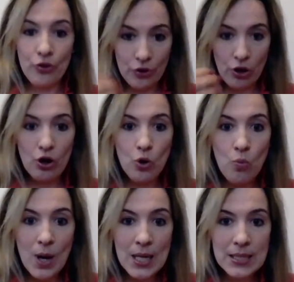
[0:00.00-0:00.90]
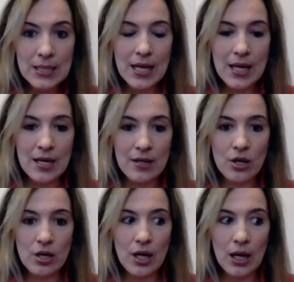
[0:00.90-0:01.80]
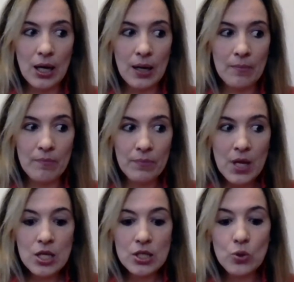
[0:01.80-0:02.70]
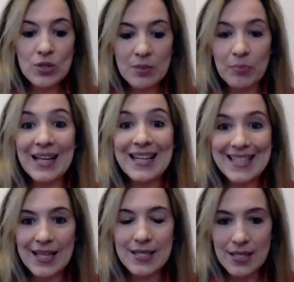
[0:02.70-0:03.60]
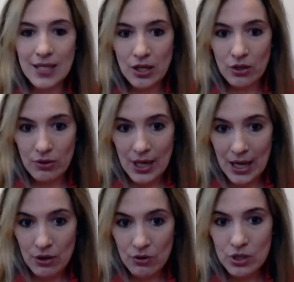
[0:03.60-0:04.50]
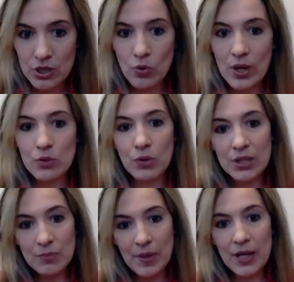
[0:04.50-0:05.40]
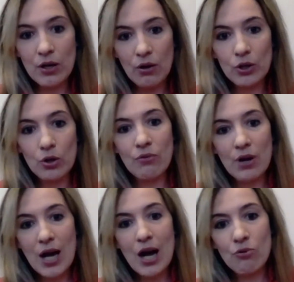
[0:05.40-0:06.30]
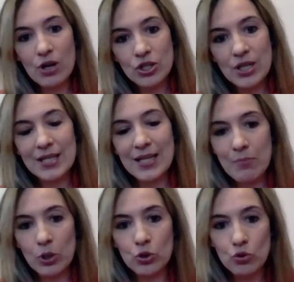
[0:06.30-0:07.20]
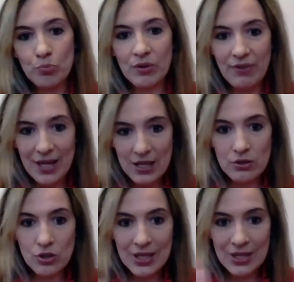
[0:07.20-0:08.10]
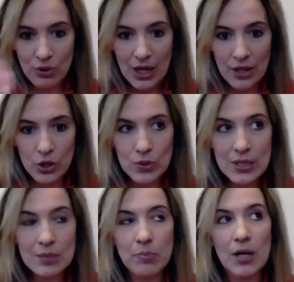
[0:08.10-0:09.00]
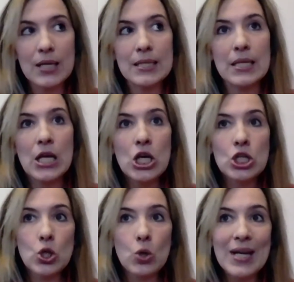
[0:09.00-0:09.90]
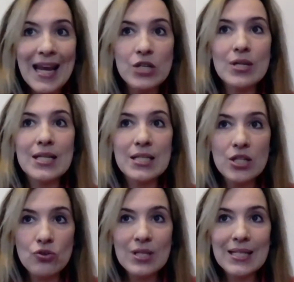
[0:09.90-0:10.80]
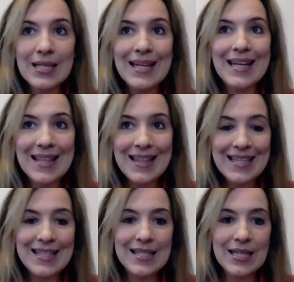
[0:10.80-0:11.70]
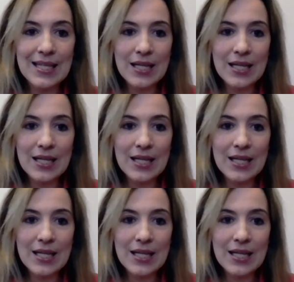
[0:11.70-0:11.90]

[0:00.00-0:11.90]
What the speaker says: thorough ones, and those supplies continue now. So it will depend a lot on how Russia is able to prevent and to cut those supplies. So NATO is interested in this